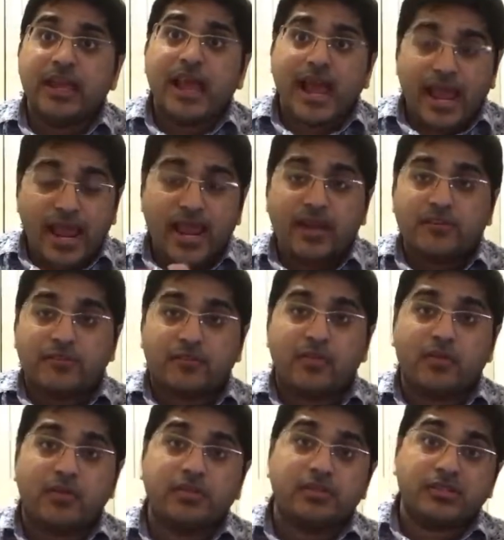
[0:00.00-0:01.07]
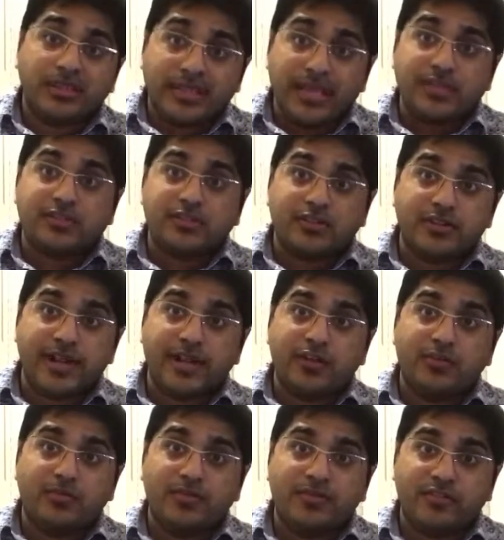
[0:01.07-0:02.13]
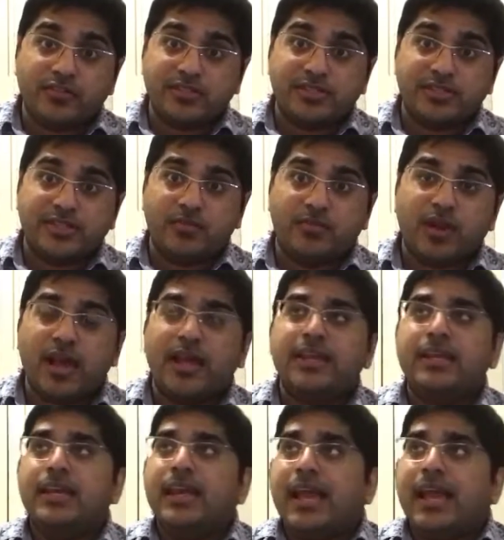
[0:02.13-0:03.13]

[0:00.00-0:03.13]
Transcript: And of course, Lesnar versus Daniel Bryan.